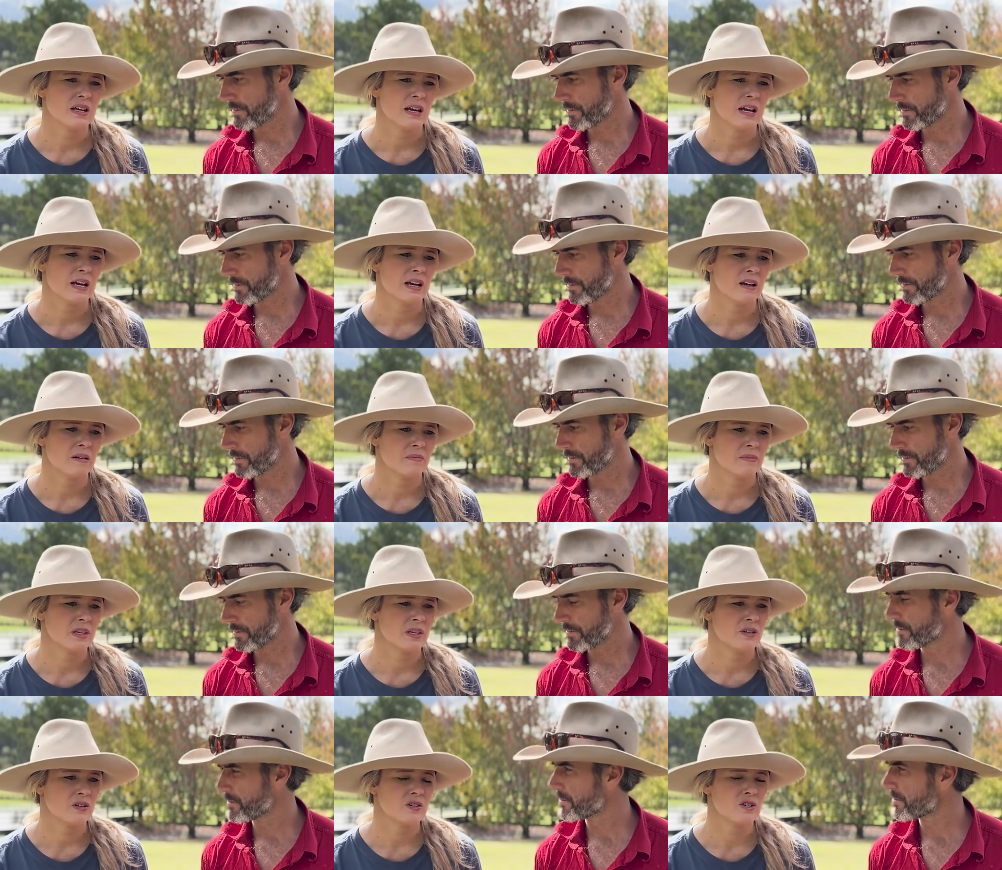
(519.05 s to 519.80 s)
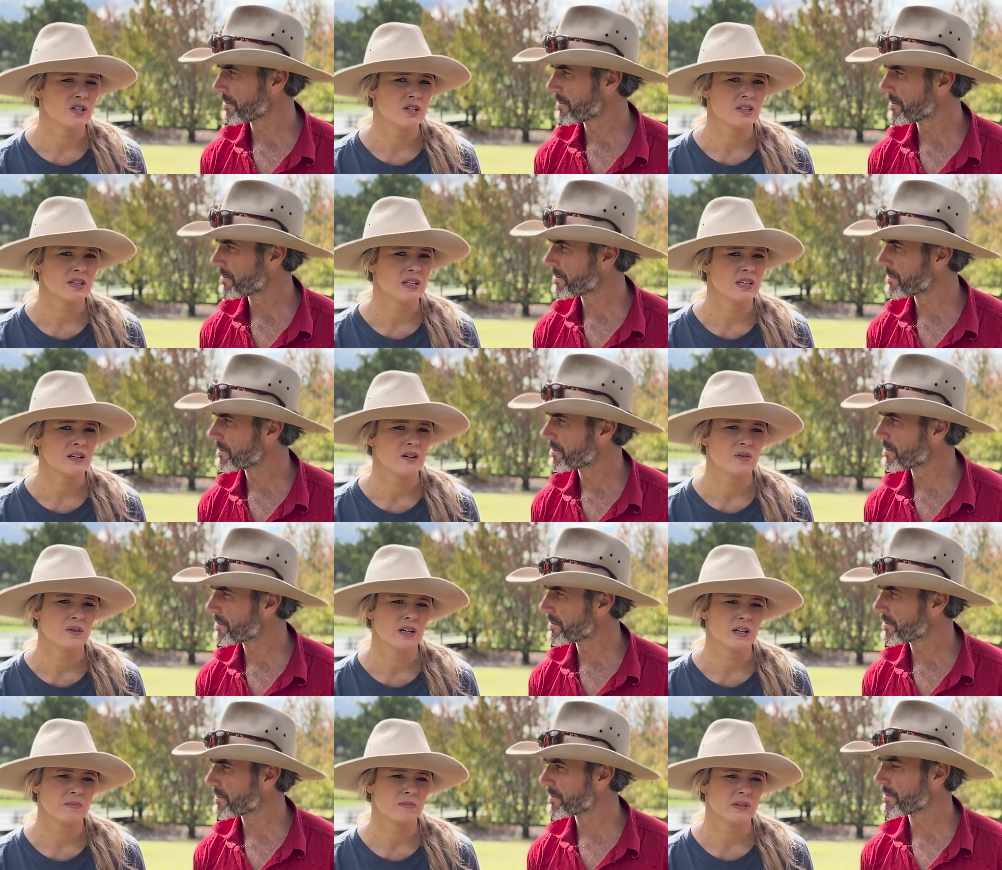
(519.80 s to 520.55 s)
Speaker 1: Um, they're usually
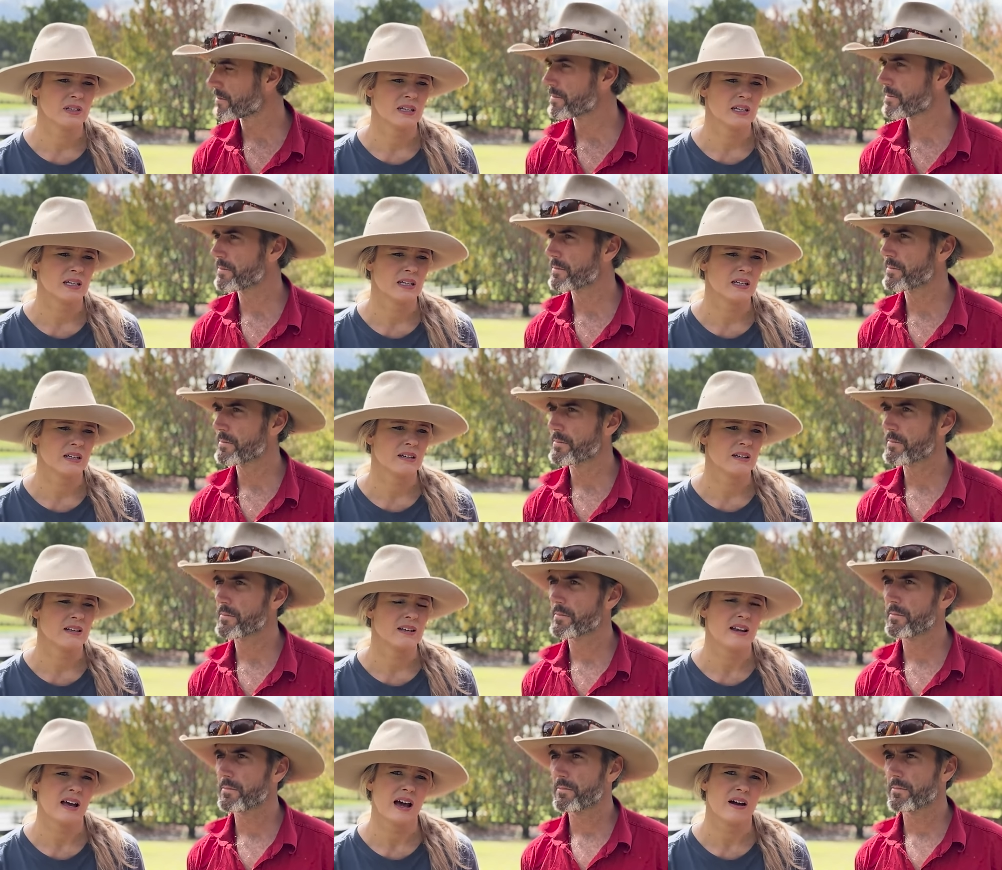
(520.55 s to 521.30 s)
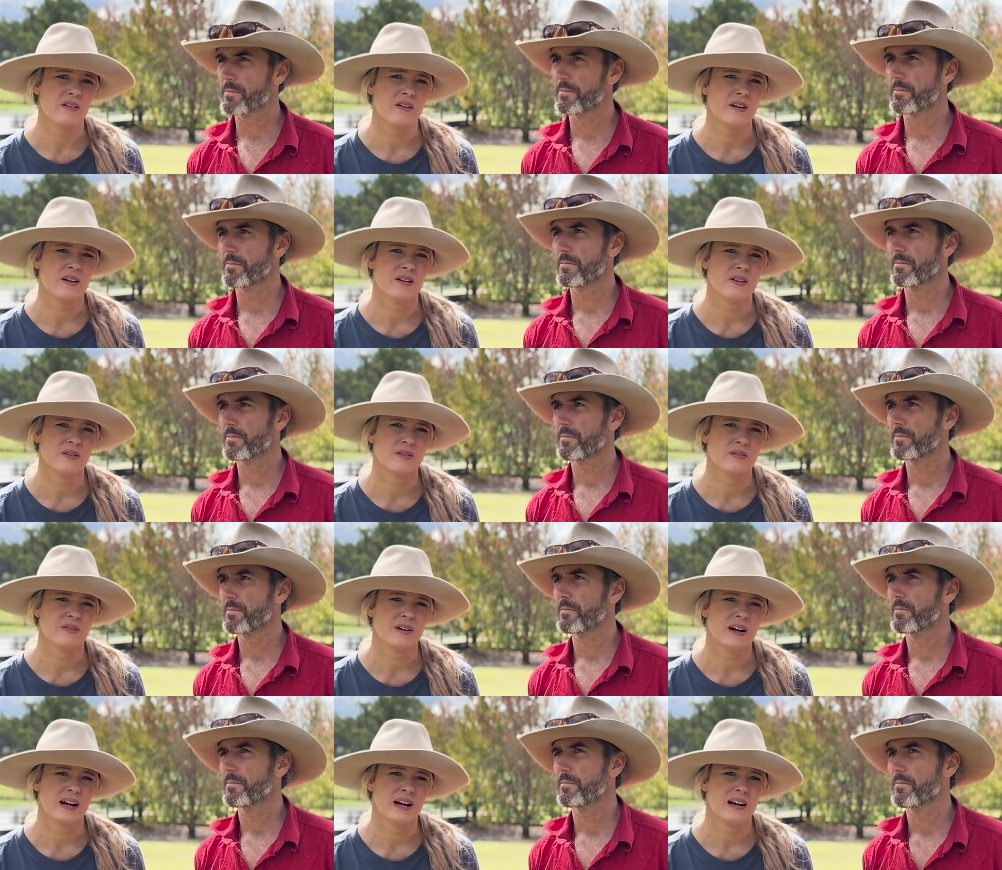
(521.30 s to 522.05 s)
incredibly
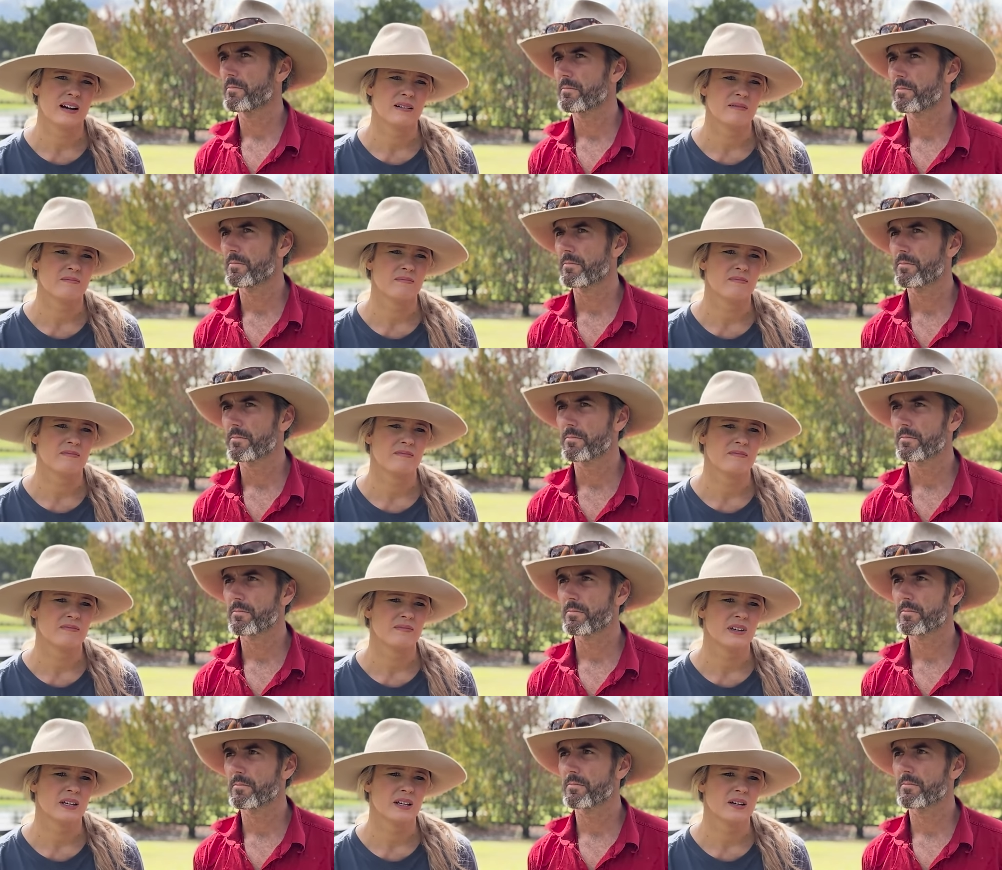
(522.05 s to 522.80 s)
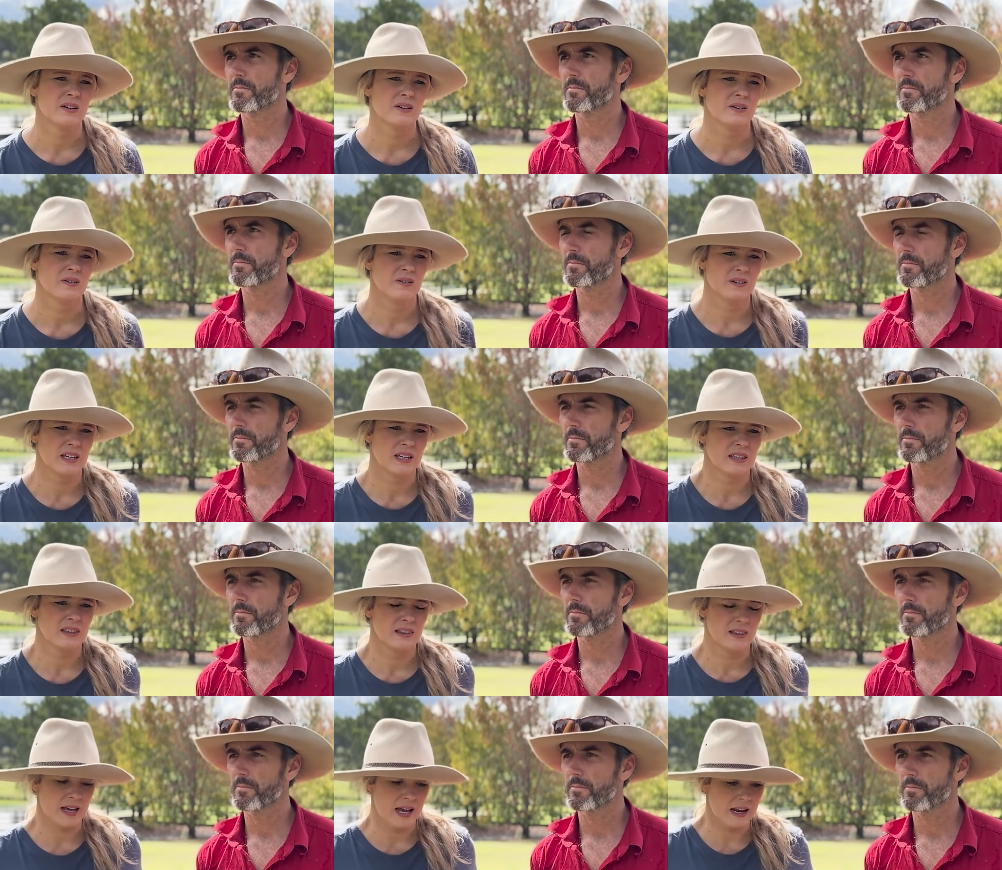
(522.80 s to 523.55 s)
narrow, um, you know,
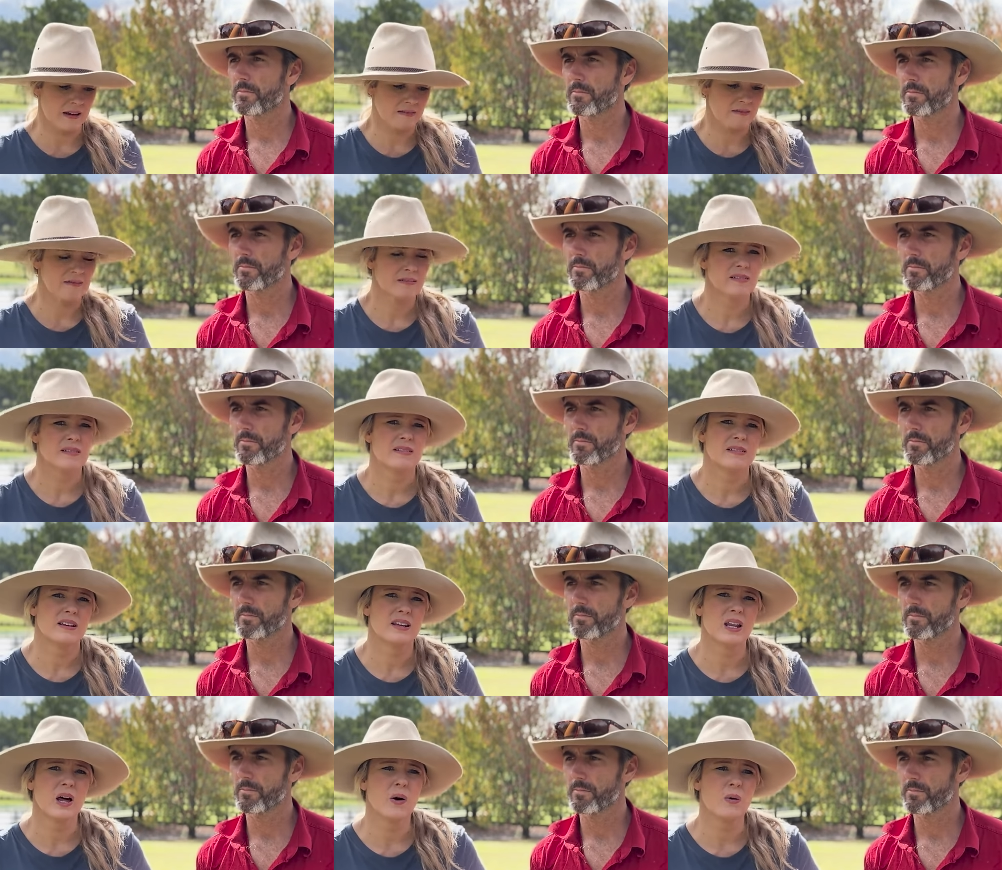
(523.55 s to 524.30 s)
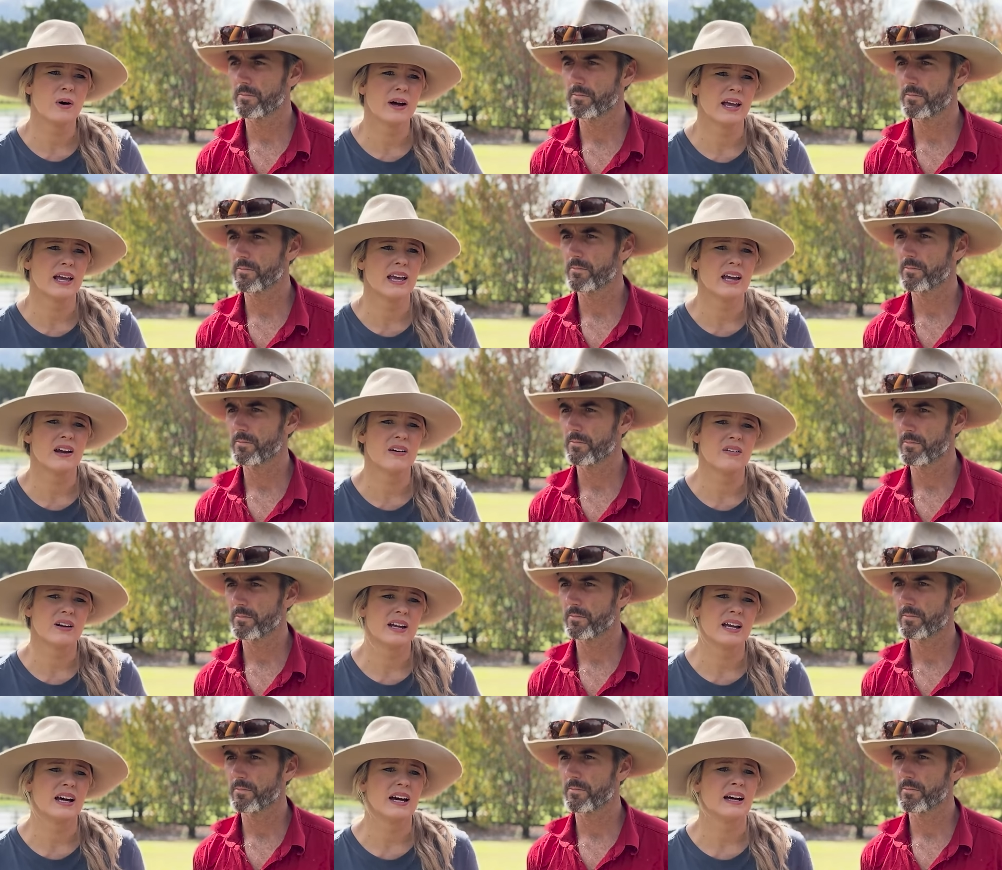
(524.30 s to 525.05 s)
in that mm. lower
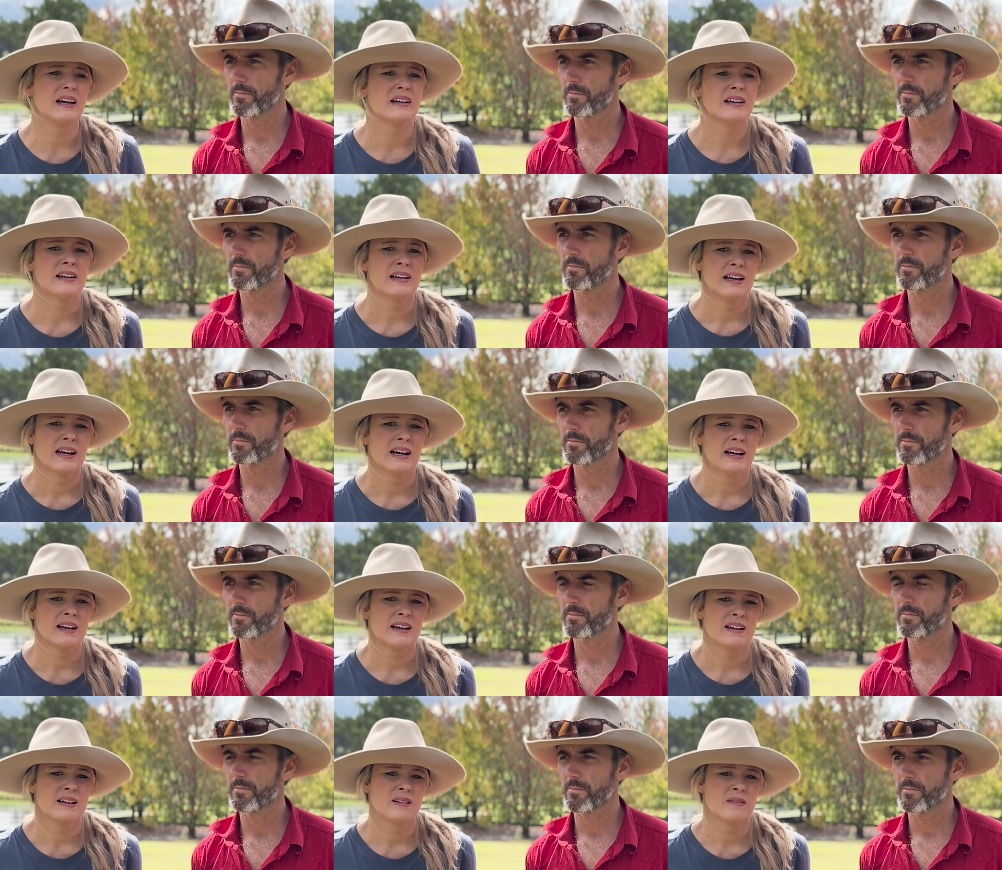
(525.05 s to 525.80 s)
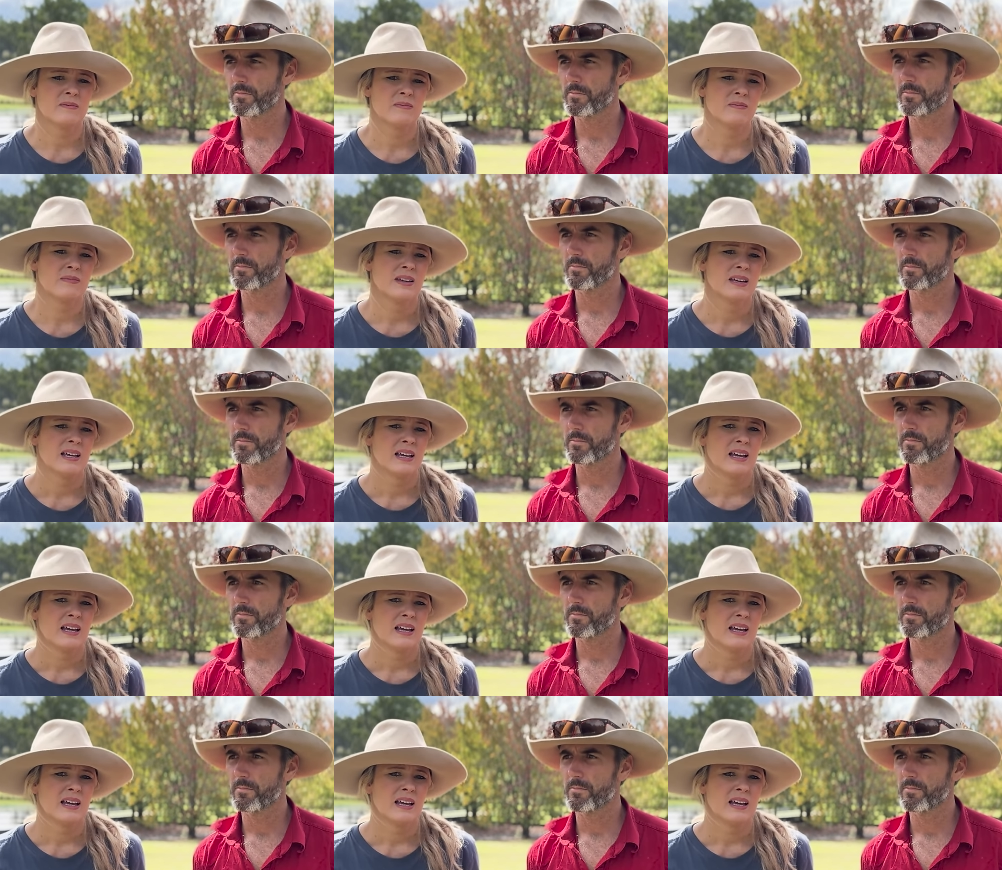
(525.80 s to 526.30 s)
area. Um,